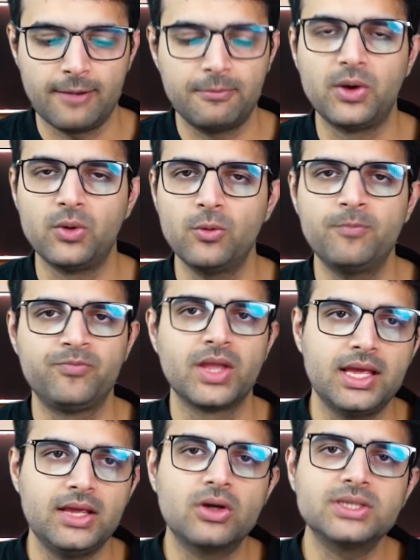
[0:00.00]
Number two,
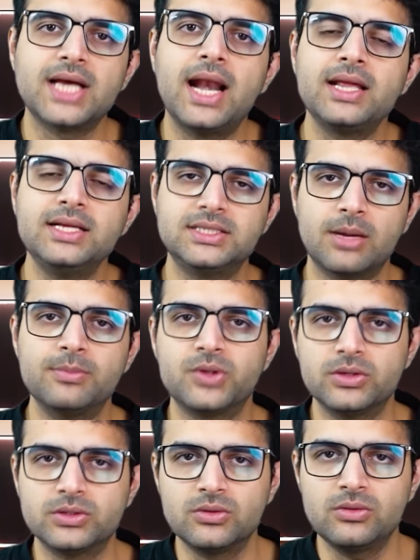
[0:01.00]
your salary jumps
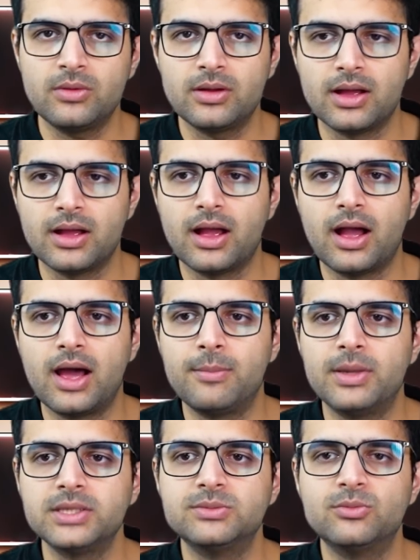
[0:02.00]
also are
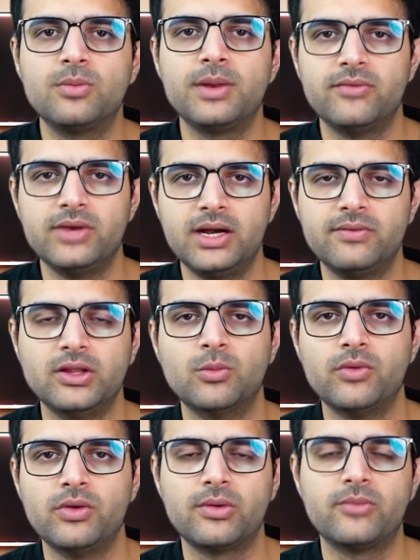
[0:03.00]
much more prevalent when you're
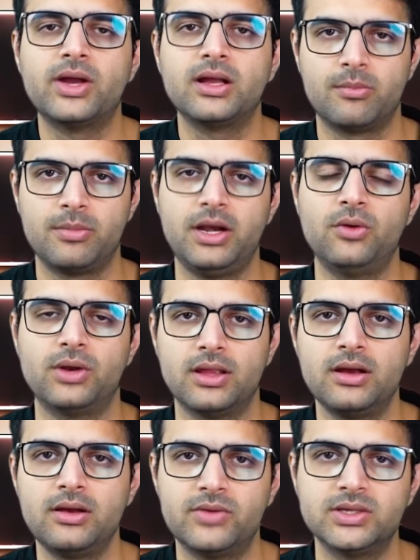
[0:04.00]
moving from one company to
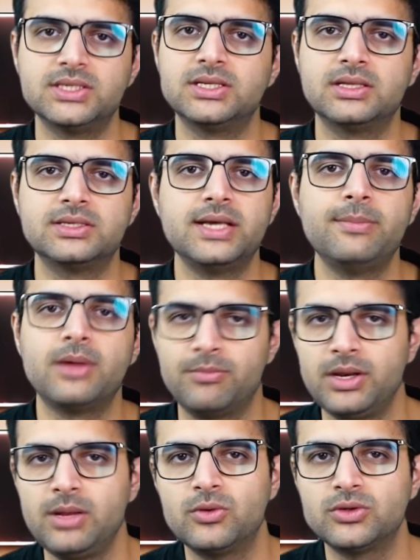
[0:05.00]
another versus in the same
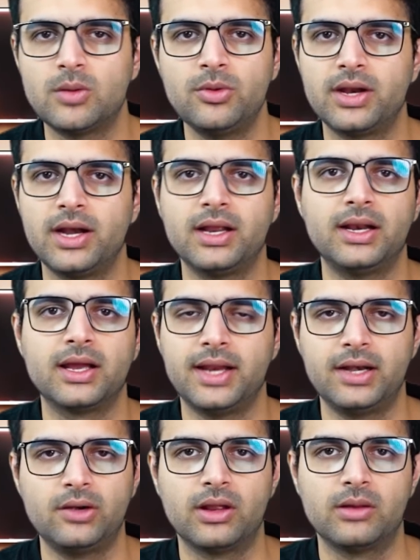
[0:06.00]
company, most probably you're getting like an
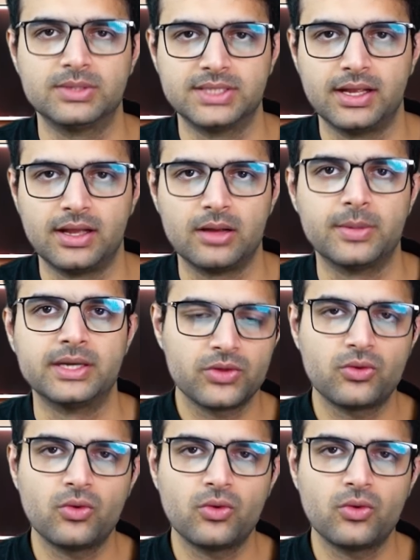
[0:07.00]
8 to 10% increment.